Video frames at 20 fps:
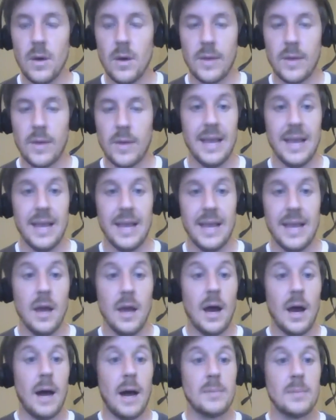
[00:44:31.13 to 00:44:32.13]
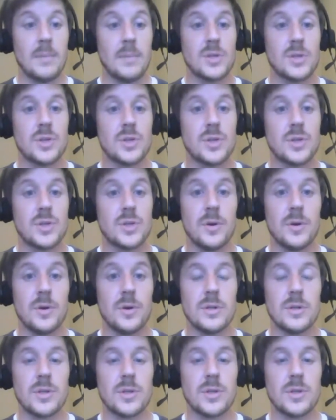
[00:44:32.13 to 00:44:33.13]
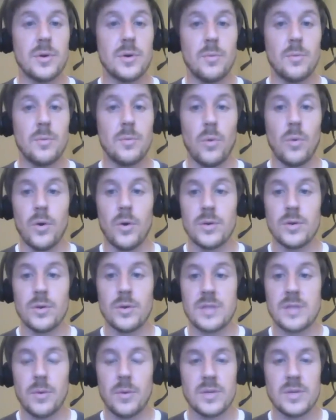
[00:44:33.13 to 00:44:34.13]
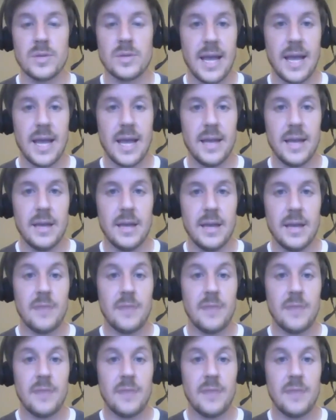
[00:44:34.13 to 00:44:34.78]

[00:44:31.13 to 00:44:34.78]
Okay, um, certain certain words that were said.